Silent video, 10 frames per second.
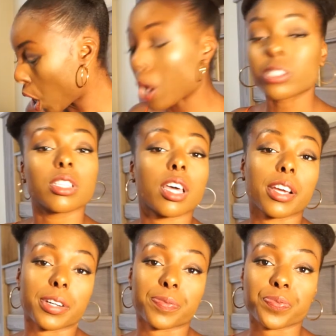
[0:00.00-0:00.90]
Onto the
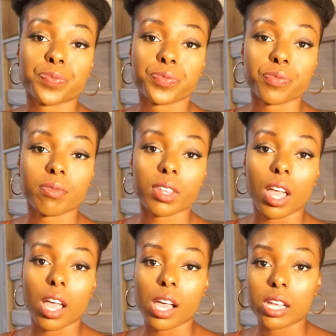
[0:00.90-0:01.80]
hair.
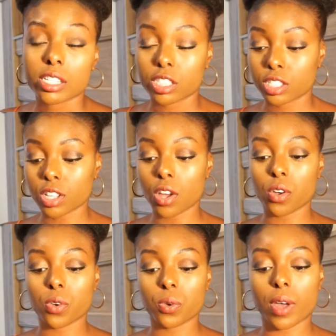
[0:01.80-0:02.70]
So
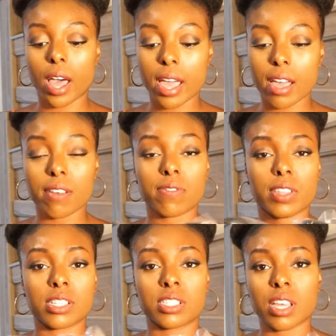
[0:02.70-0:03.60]
I have,
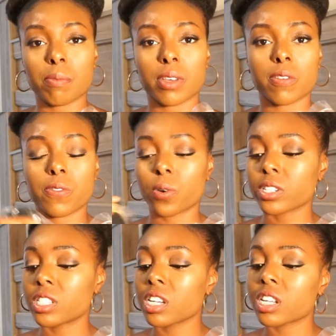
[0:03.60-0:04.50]
they sent me a
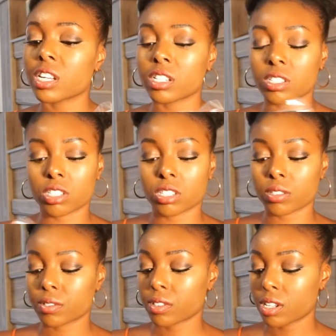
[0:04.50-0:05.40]
14 inch,
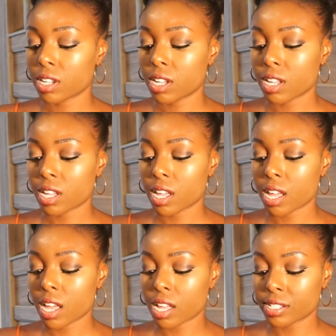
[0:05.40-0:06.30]

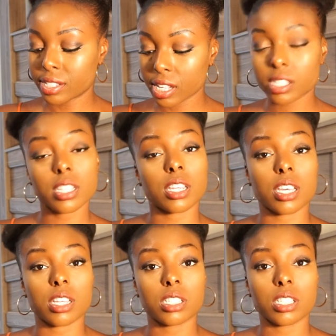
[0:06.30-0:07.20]
a 16
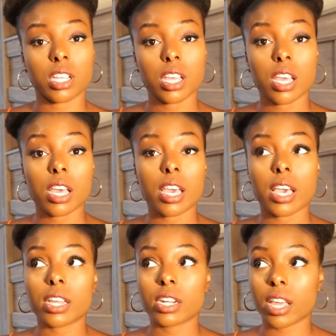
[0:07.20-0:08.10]
inch,
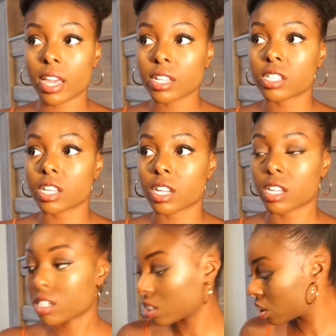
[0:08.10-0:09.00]
and an 18
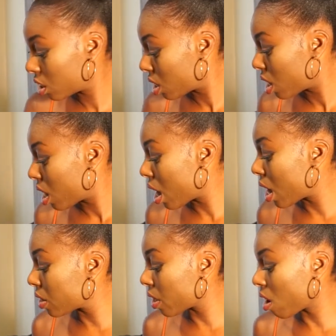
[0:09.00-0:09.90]
inch.
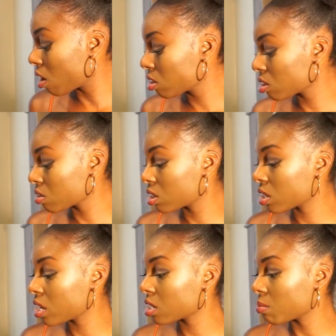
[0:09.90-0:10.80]
And they also
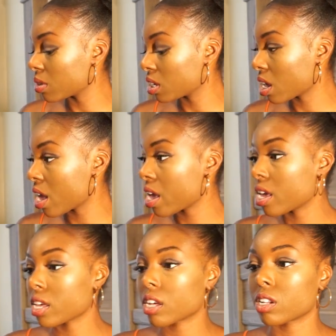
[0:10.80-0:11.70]
sent me
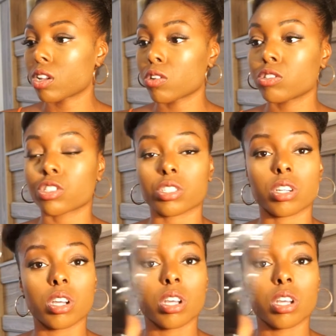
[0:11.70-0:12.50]
a closure